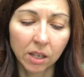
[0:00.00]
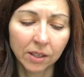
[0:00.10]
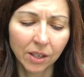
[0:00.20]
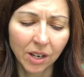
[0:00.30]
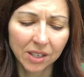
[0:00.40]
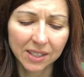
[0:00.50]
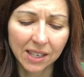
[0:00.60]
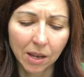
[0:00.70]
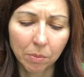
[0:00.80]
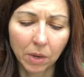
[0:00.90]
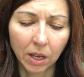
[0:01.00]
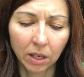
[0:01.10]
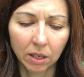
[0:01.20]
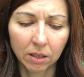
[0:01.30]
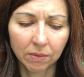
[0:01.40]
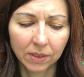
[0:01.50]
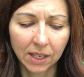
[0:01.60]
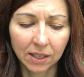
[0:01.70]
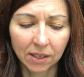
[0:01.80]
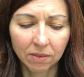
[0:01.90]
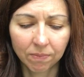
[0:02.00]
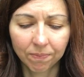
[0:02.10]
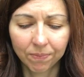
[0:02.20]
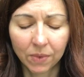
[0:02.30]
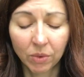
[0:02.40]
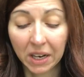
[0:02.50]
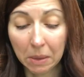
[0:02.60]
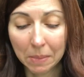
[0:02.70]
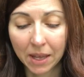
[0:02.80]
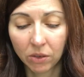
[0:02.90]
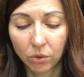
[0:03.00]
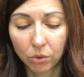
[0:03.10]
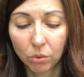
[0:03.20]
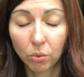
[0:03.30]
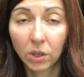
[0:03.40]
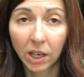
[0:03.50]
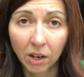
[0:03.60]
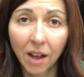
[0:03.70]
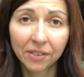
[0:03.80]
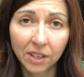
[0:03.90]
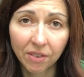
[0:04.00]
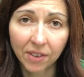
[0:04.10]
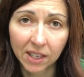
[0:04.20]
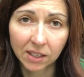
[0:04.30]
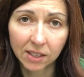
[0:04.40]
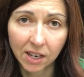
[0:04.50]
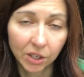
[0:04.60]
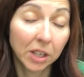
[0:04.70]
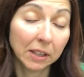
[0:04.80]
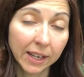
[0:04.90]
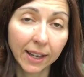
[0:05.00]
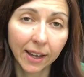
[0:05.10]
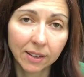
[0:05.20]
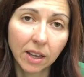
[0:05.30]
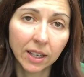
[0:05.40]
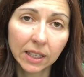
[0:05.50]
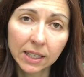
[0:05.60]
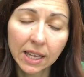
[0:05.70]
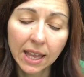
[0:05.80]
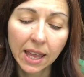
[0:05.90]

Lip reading: There are some that recommend to cut off the affected area like I did,